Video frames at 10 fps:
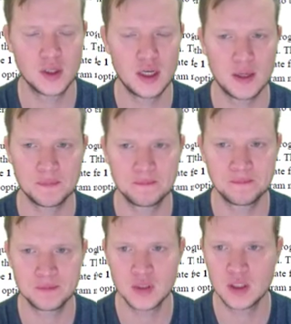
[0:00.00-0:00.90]
okay
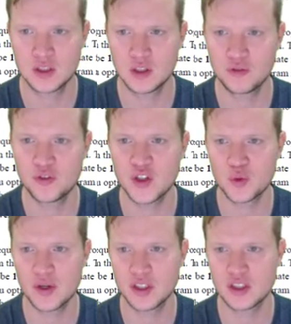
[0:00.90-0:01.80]
so the
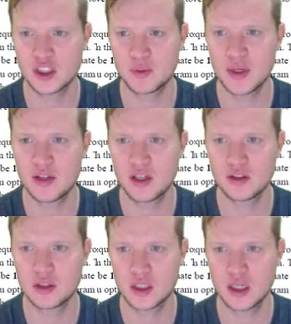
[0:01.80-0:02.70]
first one is display the
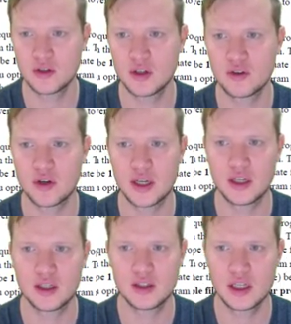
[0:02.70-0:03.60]
entire array
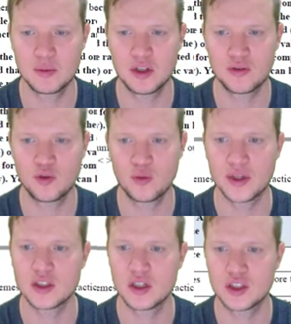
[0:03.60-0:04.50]
in a tabular
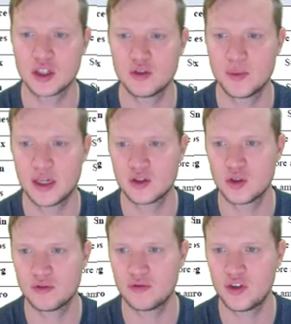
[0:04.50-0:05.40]
format. So let's go back
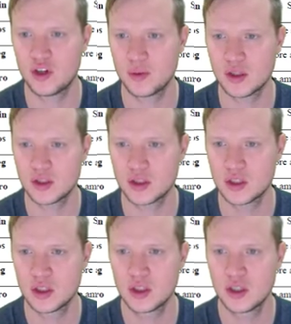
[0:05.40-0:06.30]
to our variables.
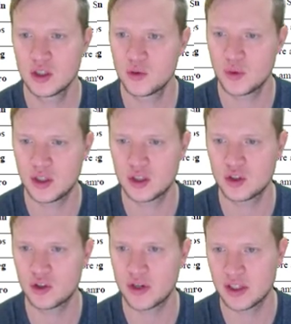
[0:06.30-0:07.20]
We need
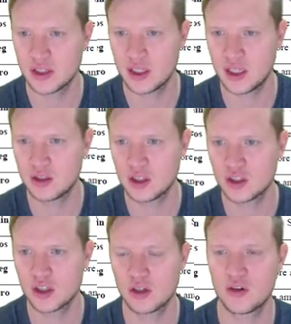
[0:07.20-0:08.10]
to create an
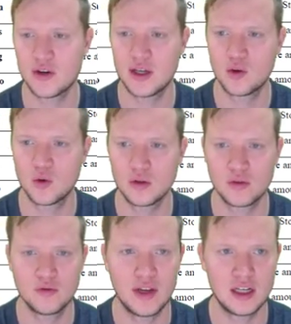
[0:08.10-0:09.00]
integer array called
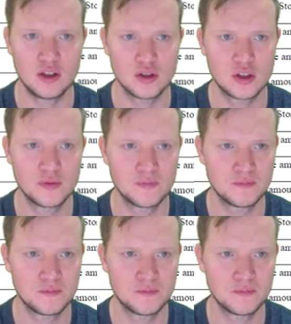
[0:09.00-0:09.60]
values.